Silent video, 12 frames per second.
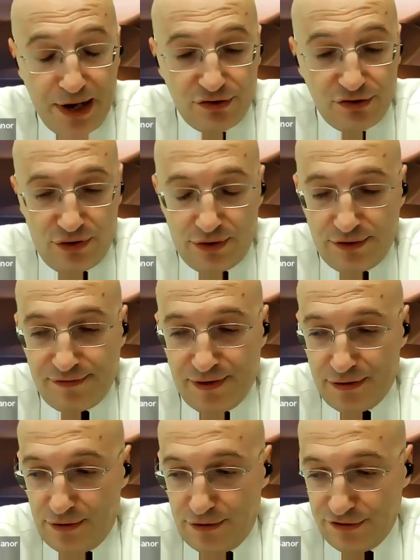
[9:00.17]
pressure on the
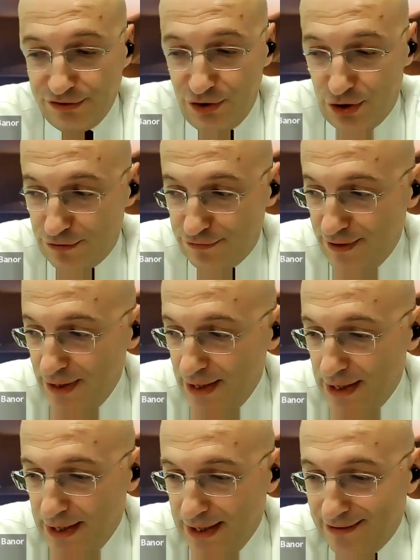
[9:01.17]
Federal Reserve.
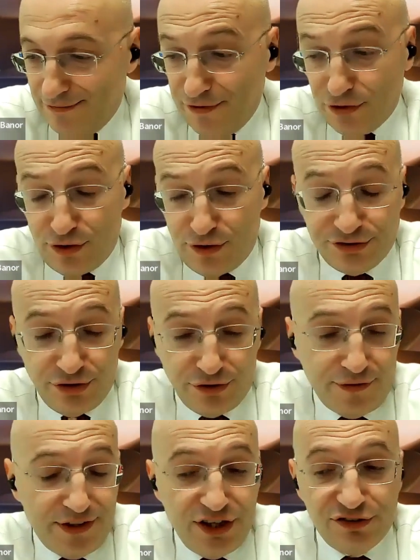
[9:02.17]
The Federal
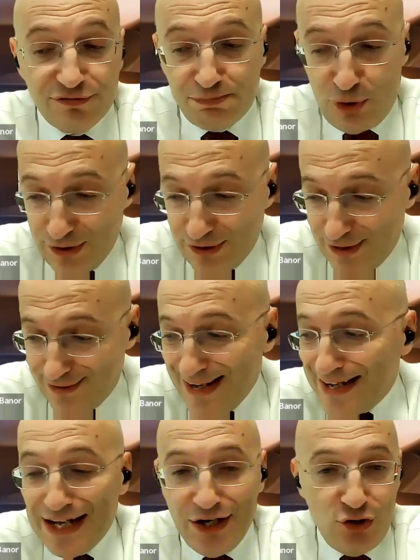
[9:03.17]
Reserve at this point,
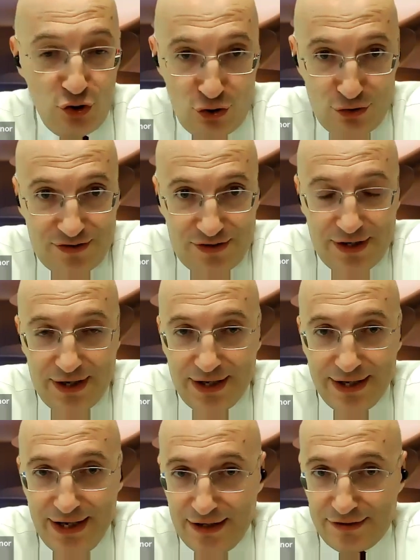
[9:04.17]
they cannot
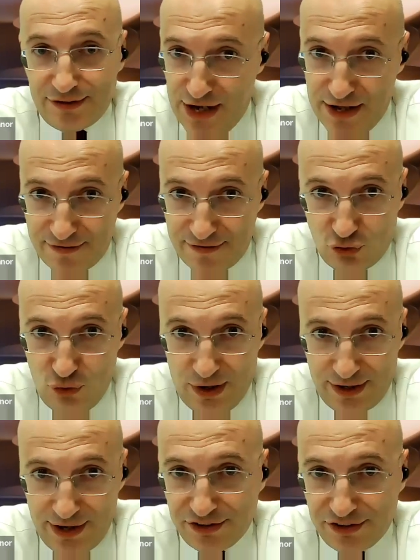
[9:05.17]
cut rates
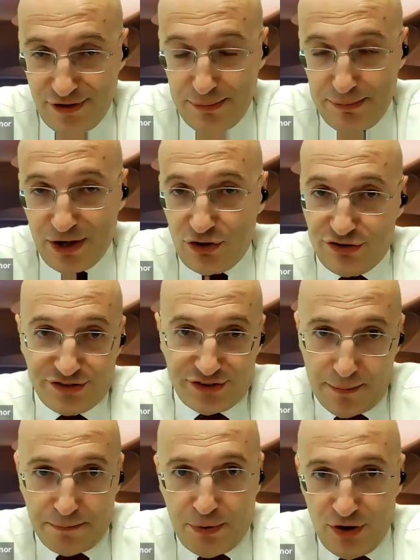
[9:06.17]
too aggressively because
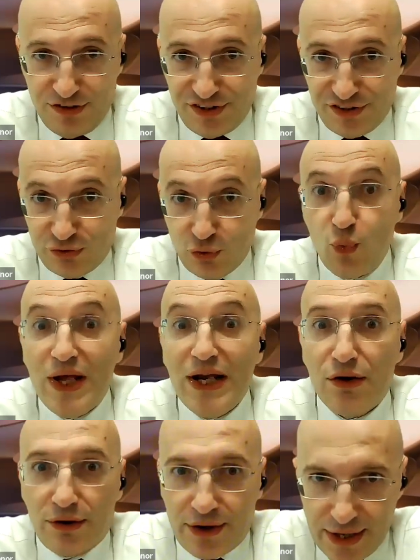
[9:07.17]
Trump policies
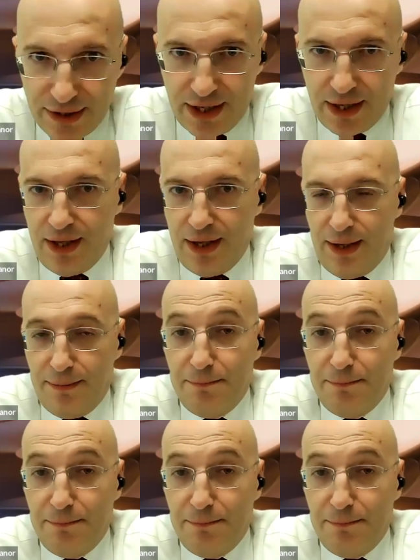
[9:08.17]
will already